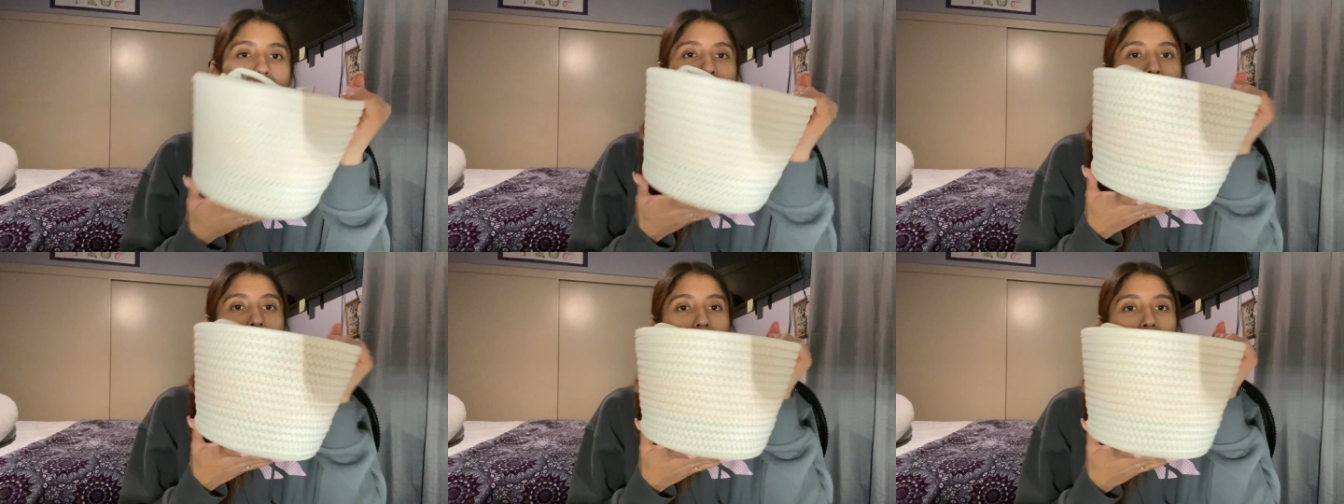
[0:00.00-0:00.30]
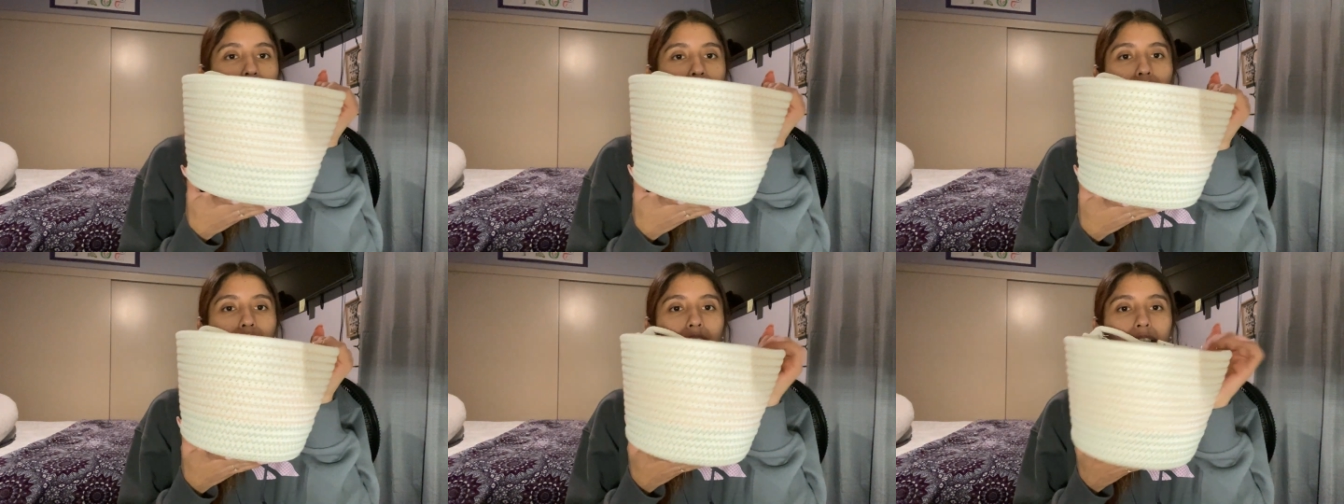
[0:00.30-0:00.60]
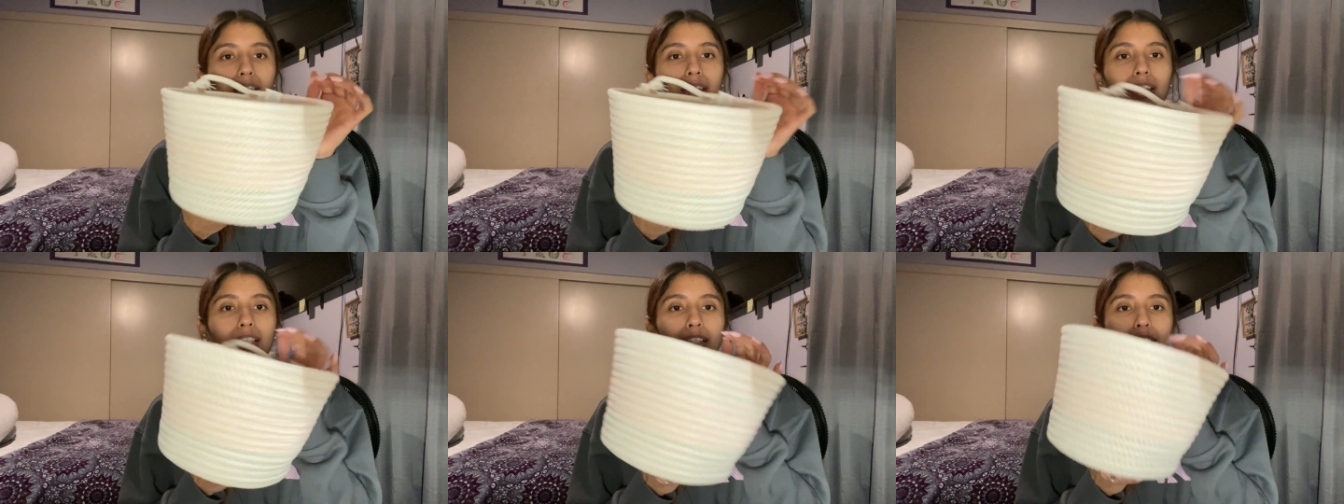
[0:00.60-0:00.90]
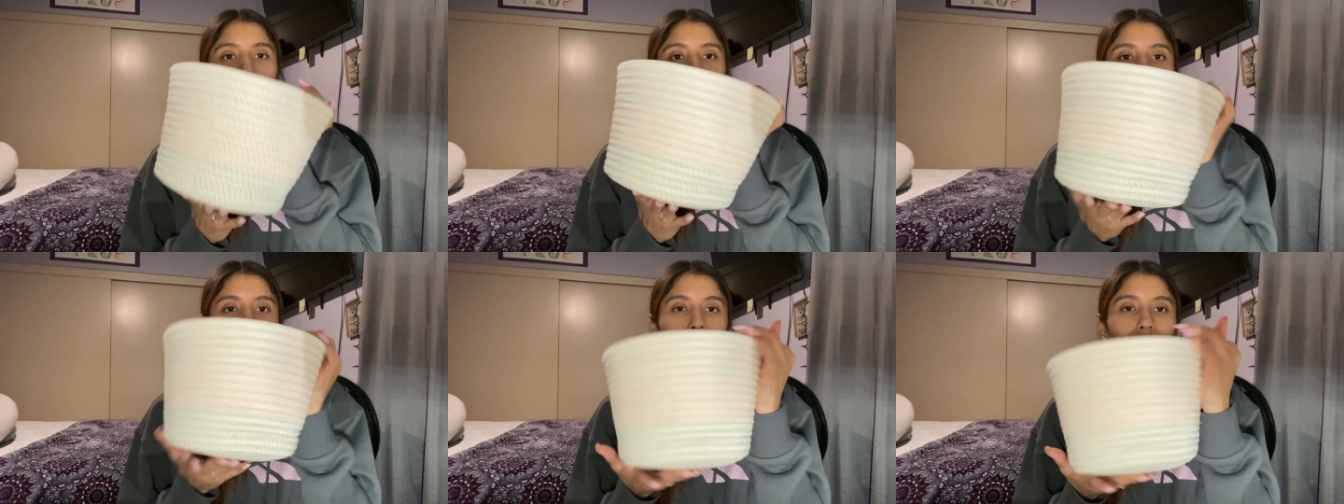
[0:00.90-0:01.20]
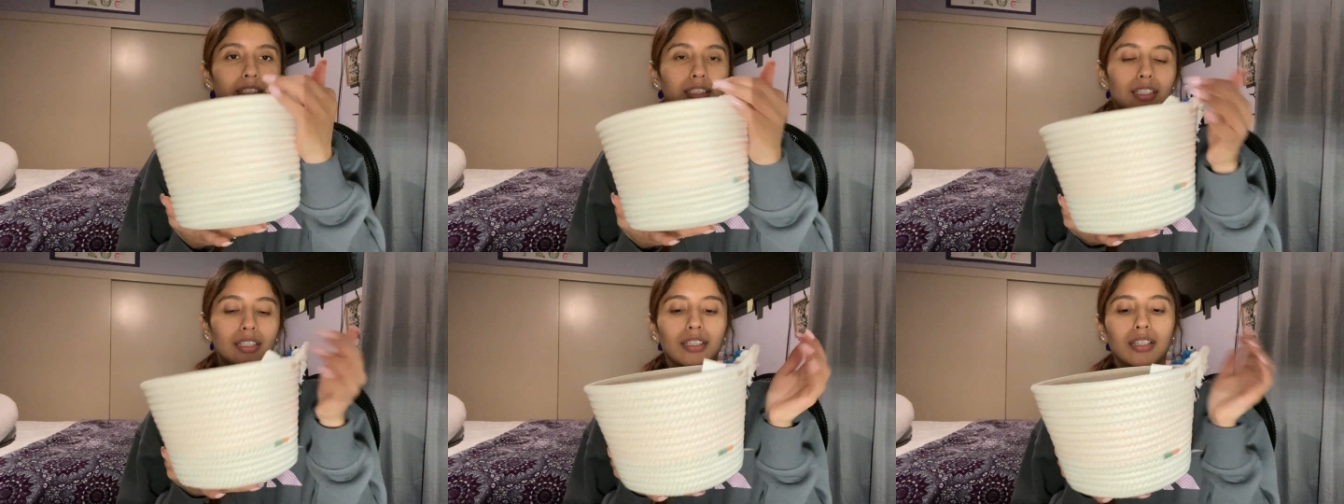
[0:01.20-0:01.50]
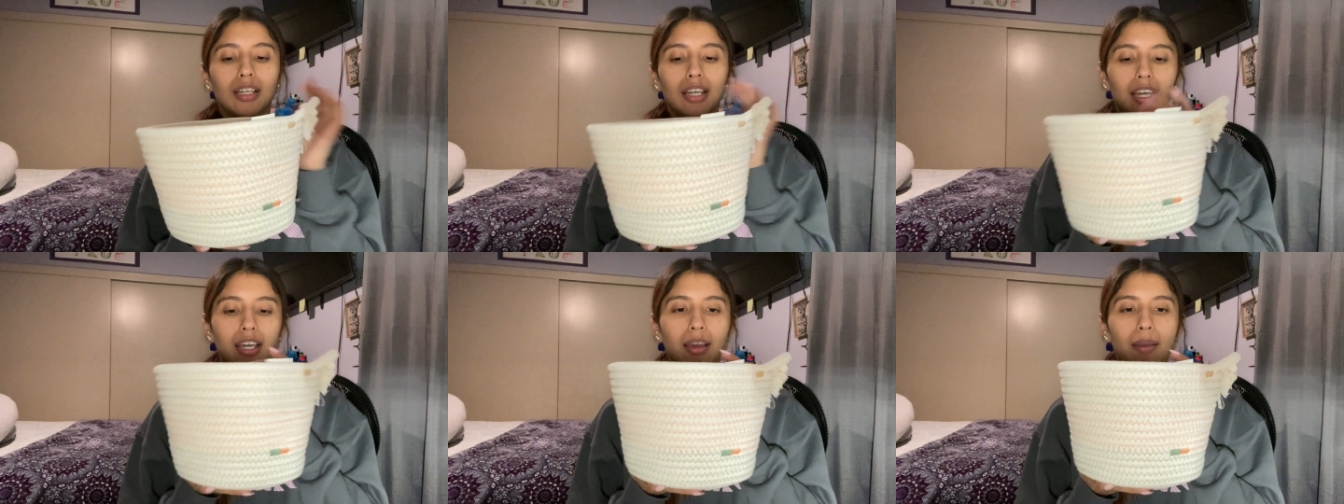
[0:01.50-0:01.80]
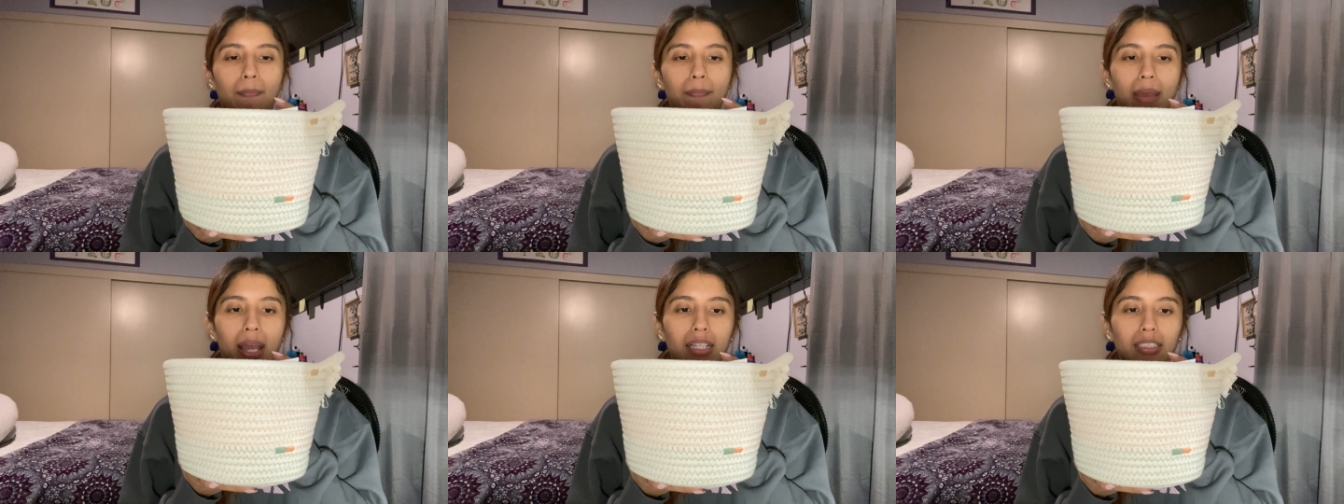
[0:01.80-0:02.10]
I got these
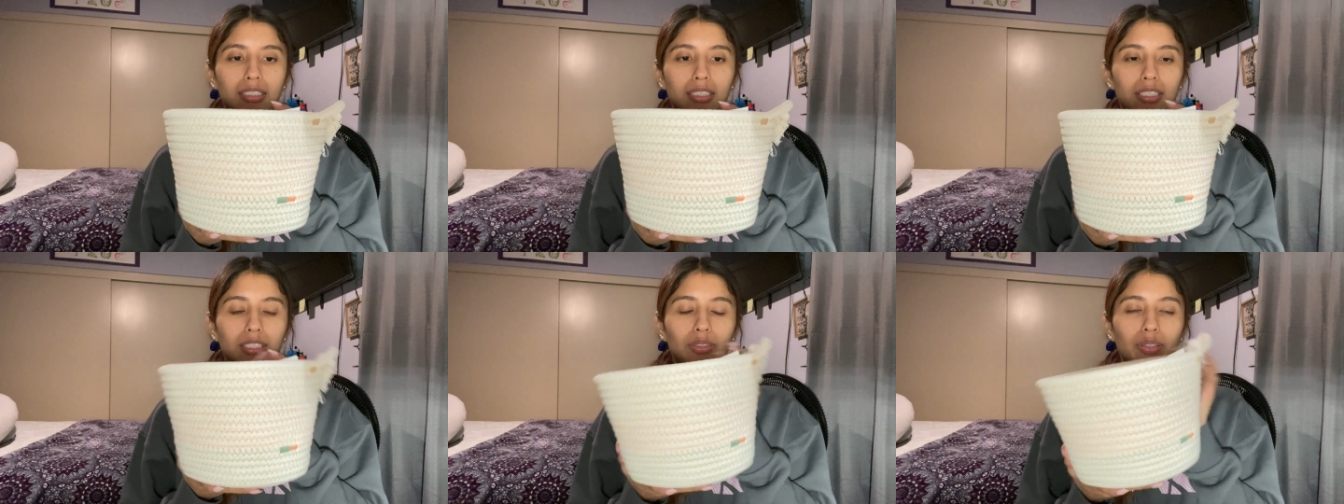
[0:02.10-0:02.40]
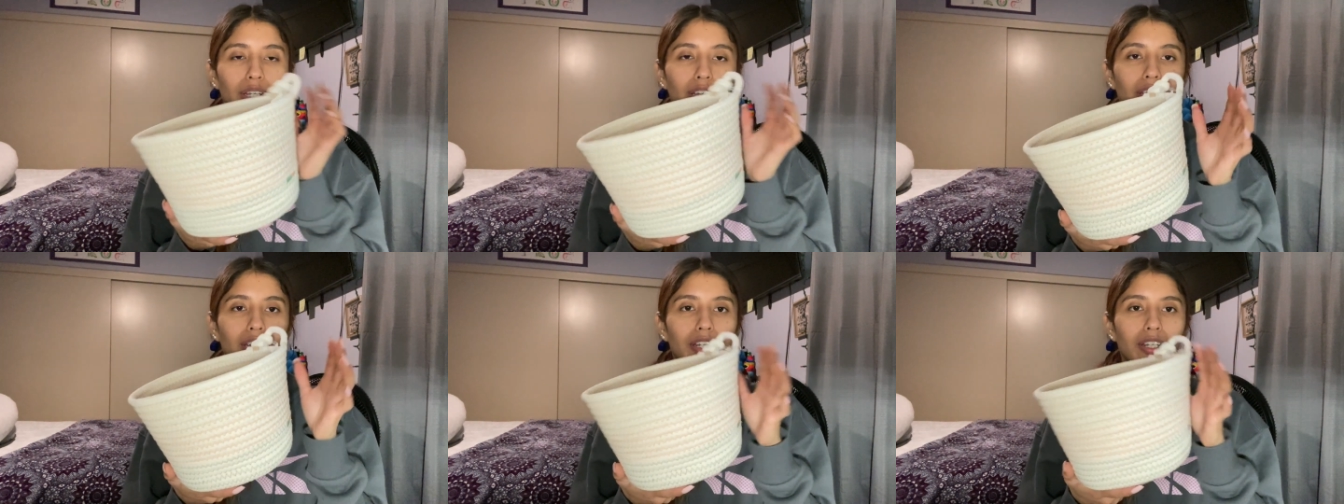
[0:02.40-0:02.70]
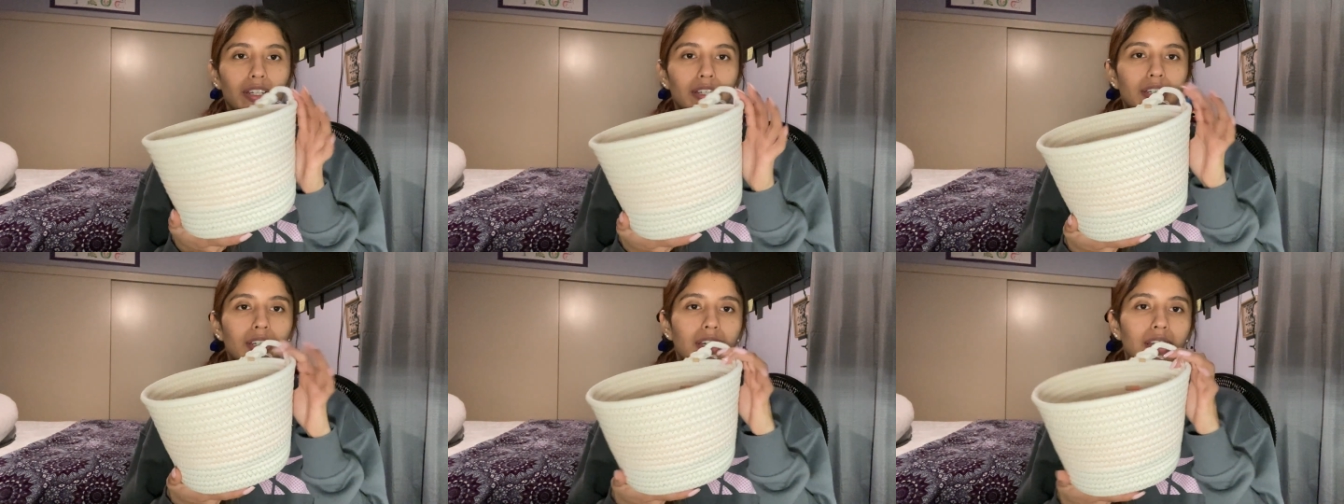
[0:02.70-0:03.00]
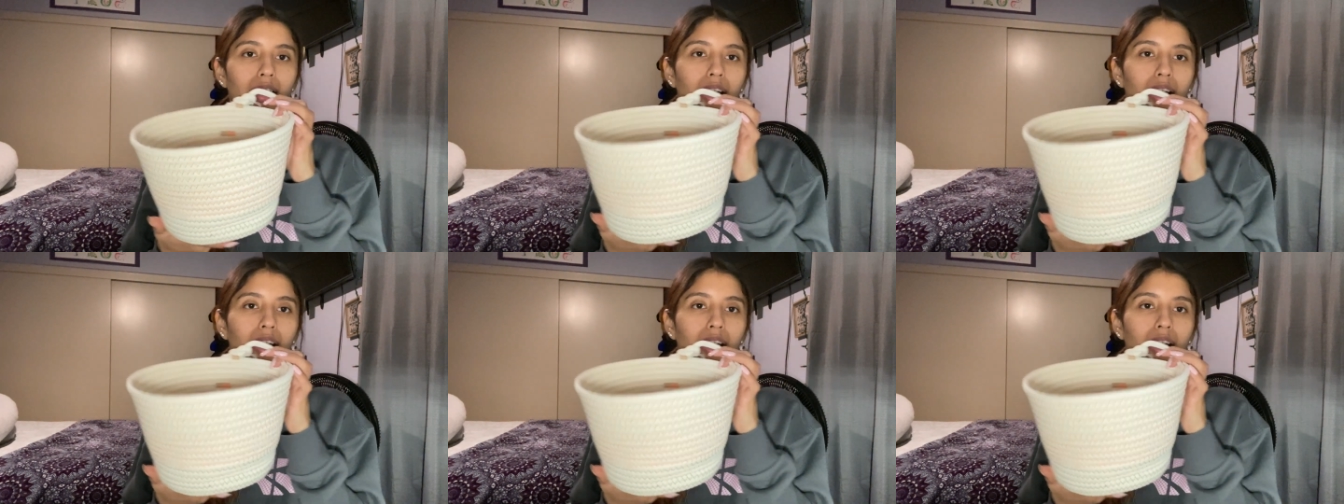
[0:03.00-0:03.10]
baskets right here.